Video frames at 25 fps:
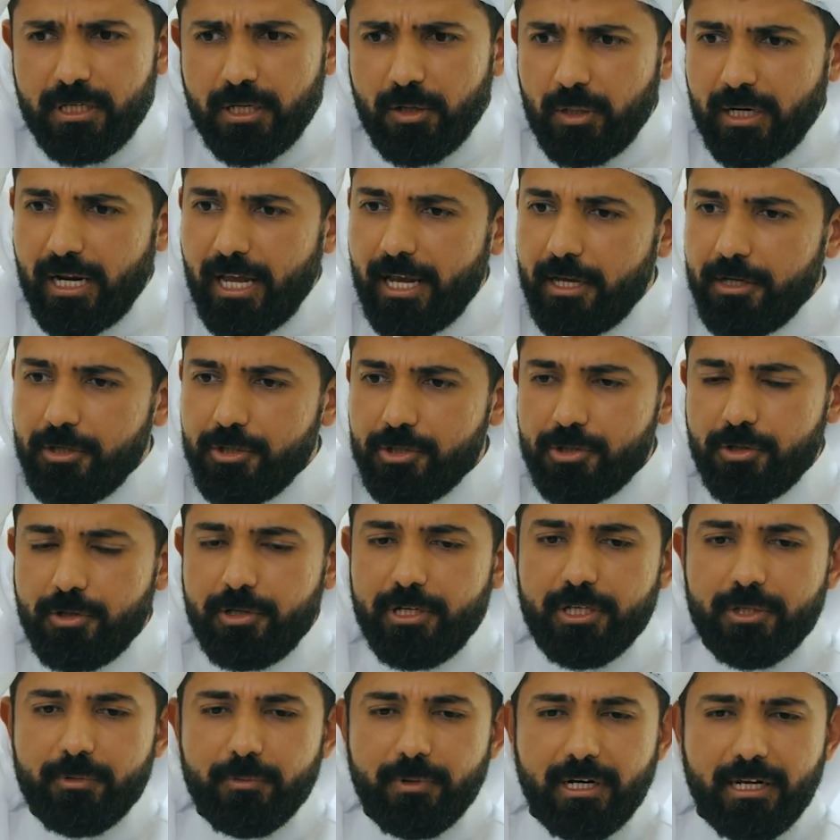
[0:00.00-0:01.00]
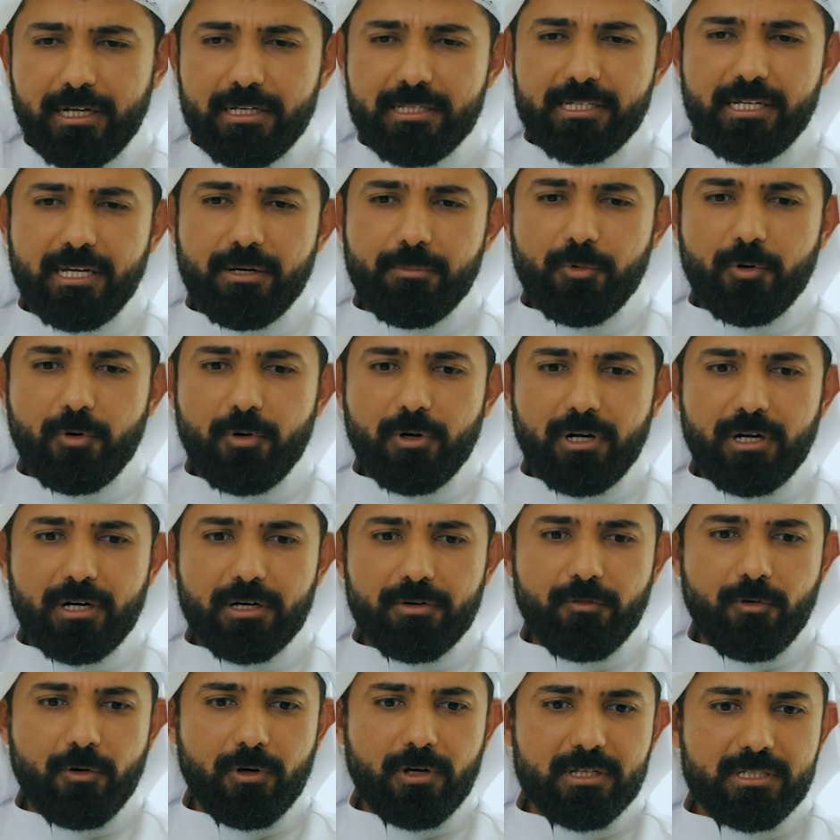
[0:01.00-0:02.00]
and I enjoy it when I see a broker
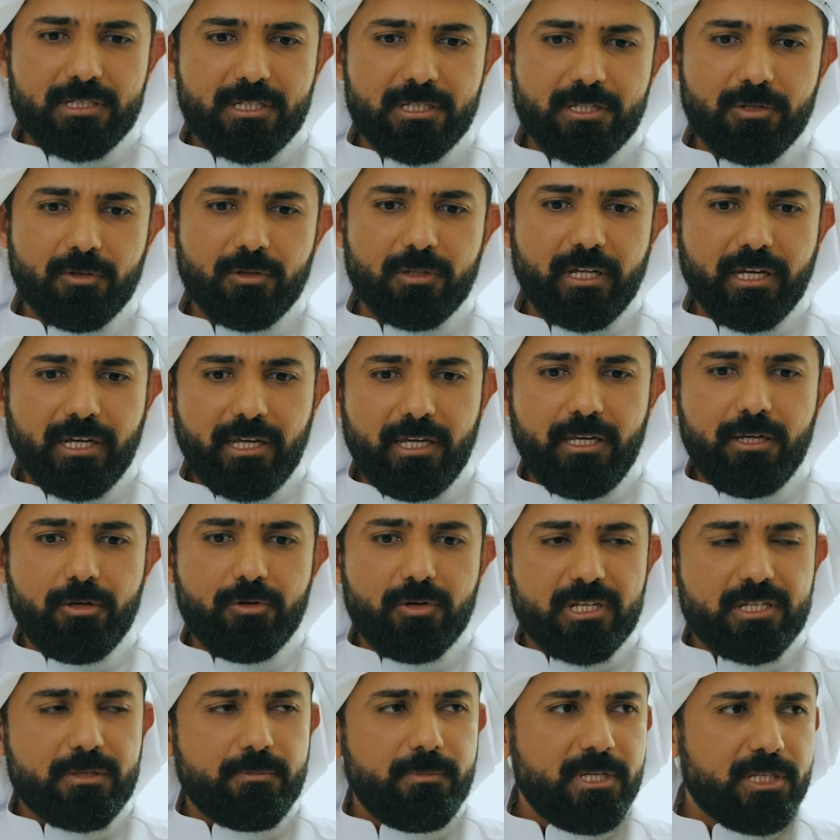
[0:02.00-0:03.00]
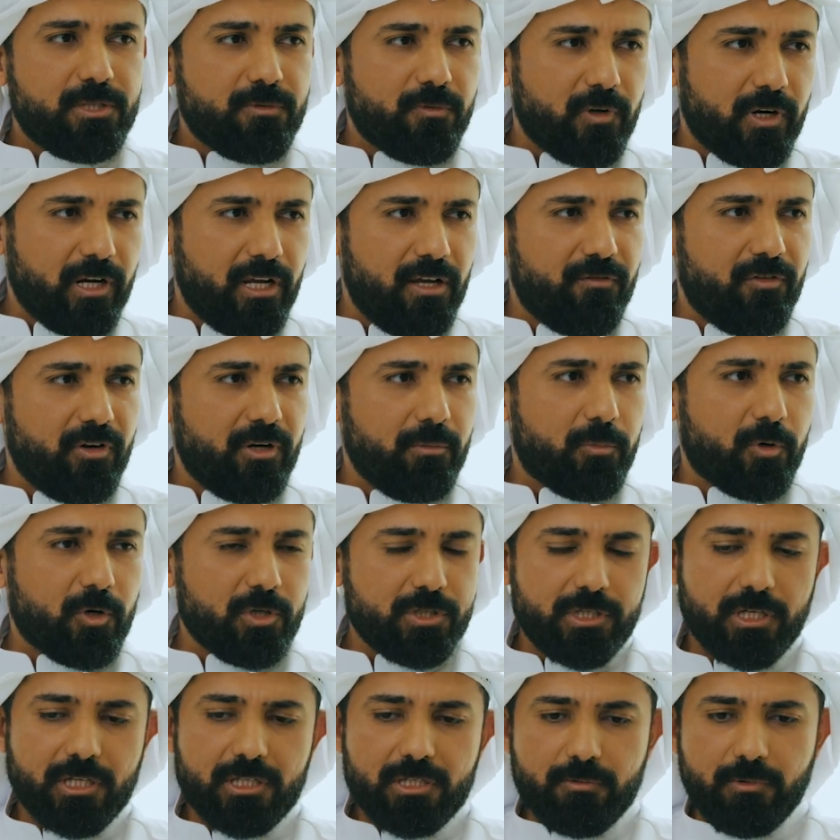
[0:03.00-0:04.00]
focuses on the key USPs for every
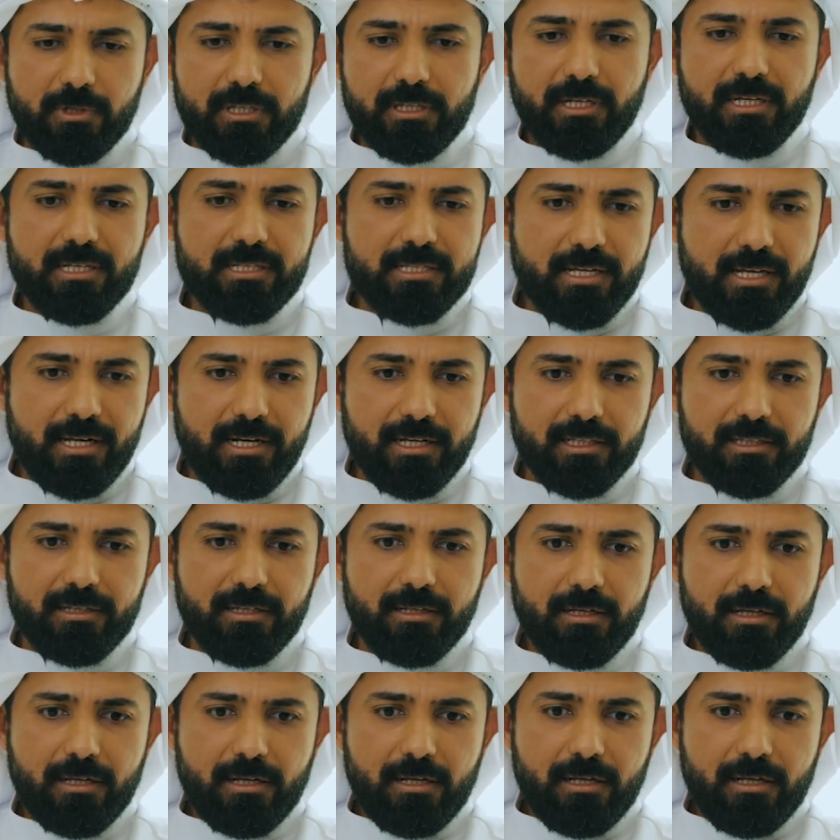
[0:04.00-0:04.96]
project when they sell it,